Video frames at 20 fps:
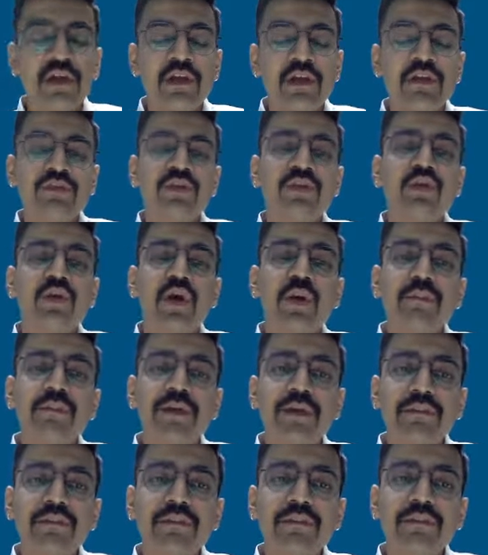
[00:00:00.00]
So
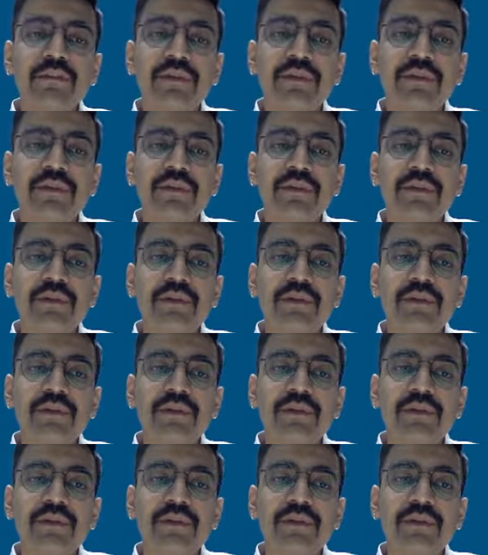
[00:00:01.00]
complementary goods
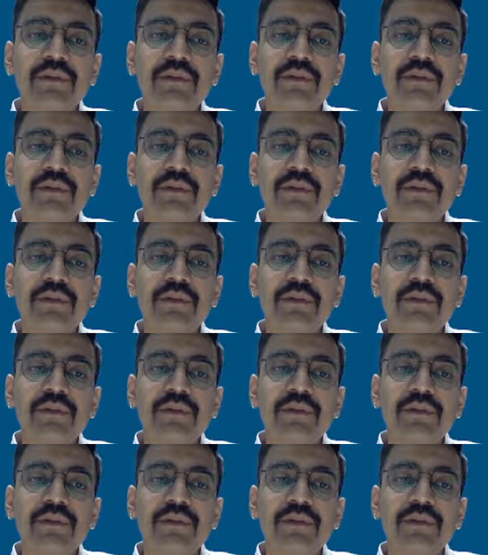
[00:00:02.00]
are